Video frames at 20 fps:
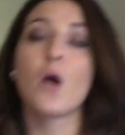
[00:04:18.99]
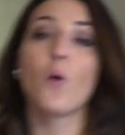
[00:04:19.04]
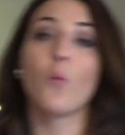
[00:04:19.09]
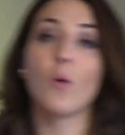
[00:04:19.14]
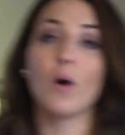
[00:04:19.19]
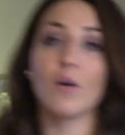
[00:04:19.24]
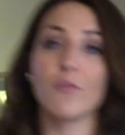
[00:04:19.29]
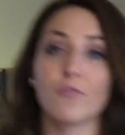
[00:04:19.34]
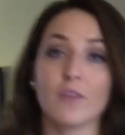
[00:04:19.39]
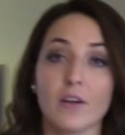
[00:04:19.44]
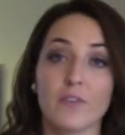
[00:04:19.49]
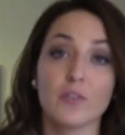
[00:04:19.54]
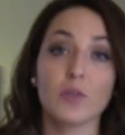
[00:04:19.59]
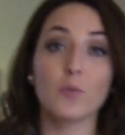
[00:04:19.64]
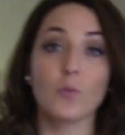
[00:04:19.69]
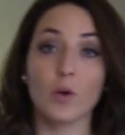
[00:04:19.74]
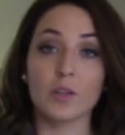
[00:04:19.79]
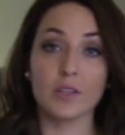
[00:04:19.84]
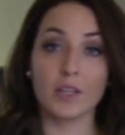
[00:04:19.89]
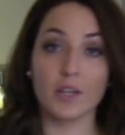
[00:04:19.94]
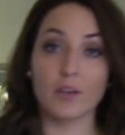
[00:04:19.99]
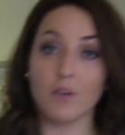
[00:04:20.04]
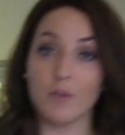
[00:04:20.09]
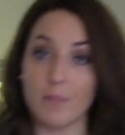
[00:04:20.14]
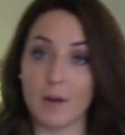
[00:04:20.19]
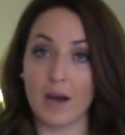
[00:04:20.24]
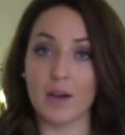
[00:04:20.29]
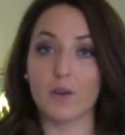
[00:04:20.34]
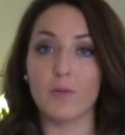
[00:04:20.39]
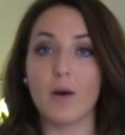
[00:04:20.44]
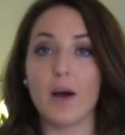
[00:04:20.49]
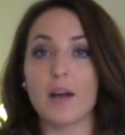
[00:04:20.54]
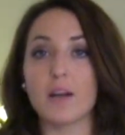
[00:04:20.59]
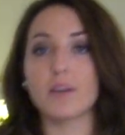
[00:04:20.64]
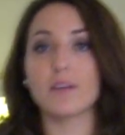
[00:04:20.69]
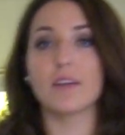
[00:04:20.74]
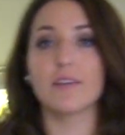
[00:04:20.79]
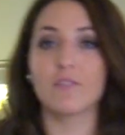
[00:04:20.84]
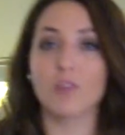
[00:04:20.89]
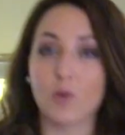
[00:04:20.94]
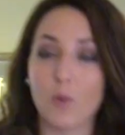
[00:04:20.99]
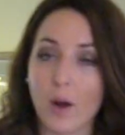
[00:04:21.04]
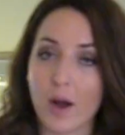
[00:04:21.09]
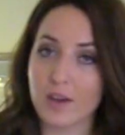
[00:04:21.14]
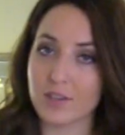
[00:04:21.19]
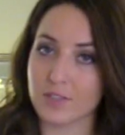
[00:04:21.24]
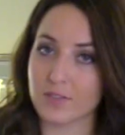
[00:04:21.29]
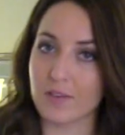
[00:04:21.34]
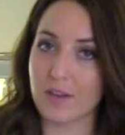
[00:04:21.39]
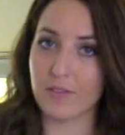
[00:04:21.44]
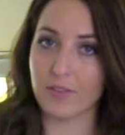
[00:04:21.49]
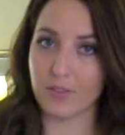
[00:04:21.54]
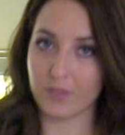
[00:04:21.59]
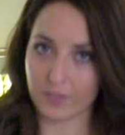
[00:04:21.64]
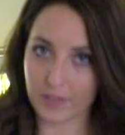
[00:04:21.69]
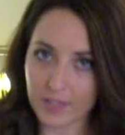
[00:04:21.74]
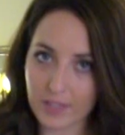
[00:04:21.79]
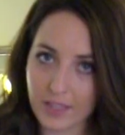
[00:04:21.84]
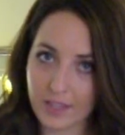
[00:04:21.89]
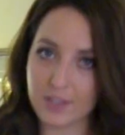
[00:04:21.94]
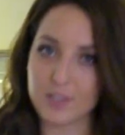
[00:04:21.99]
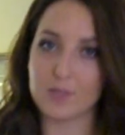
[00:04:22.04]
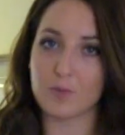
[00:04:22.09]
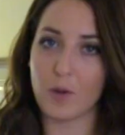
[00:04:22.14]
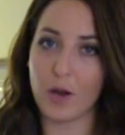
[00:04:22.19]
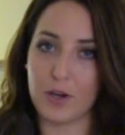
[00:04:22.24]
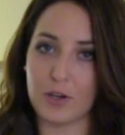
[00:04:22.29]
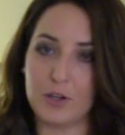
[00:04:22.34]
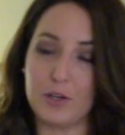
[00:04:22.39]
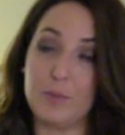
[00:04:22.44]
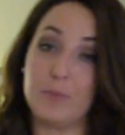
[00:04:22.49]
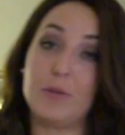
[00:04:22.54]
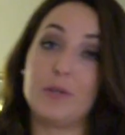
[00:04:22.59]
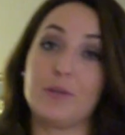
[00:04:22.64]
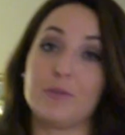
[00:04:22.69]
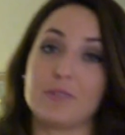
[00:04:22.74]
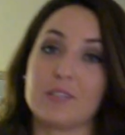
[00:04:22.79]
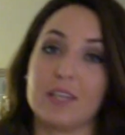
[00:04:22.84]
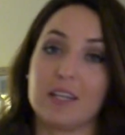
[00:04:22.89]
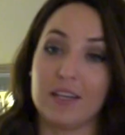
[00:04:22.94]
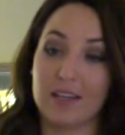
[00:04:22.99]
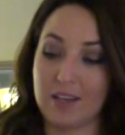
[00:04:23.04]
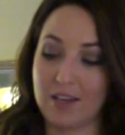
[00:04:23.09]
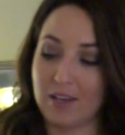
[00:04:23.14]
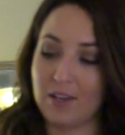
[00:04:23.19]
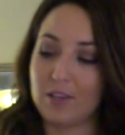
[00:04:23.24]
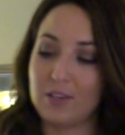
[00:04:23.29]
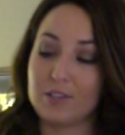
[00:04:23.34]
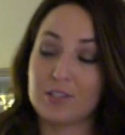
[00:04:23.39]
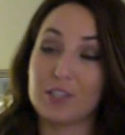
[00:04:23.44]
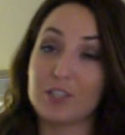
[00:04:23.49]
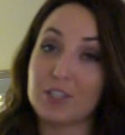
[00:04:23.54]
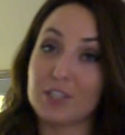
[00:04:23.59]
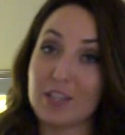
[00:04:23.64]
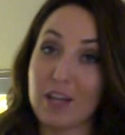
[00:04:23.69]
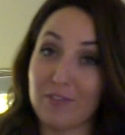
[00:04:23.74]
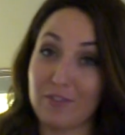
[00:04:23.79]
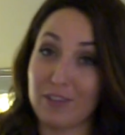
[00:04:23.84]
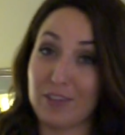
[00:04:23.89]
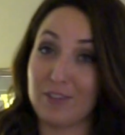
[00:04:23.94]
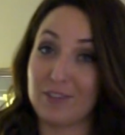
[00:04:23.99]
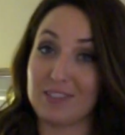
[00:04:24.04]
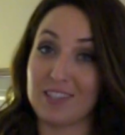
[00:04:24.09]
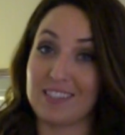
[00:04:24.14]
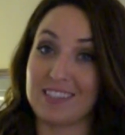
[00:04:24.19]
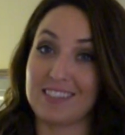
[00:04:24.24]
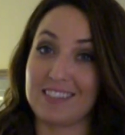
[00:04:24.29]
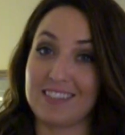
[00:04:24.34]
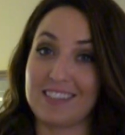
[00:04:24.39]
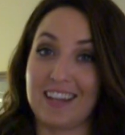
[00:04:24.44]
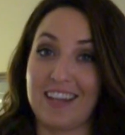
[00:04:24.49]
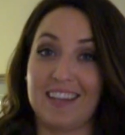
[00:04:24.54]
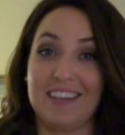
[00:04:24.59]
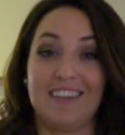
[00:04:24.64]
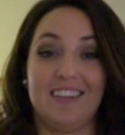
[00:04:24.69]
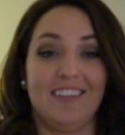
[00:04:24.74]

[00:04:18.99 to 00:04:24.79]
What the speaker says: Well, for every 1 liter of bottled water, it requires around 3 liters of water to produce it. So you should definitely use this instead.